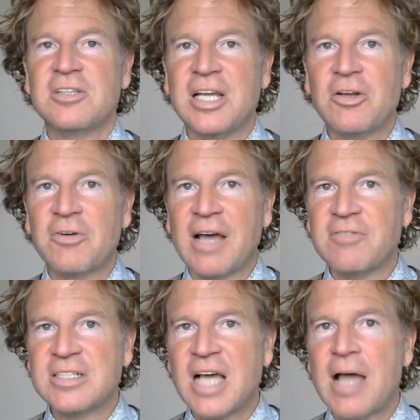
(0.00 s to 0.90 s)
don't have
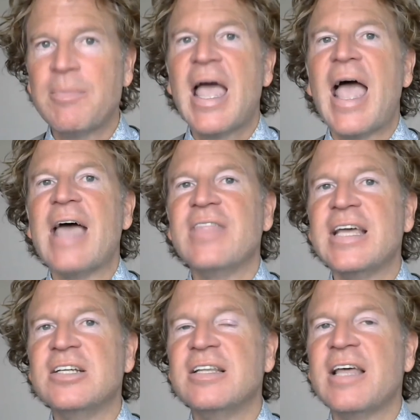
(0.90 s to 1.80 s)
the time, and
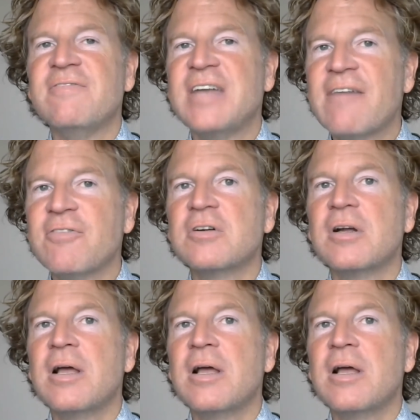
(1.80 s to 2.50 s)
they've never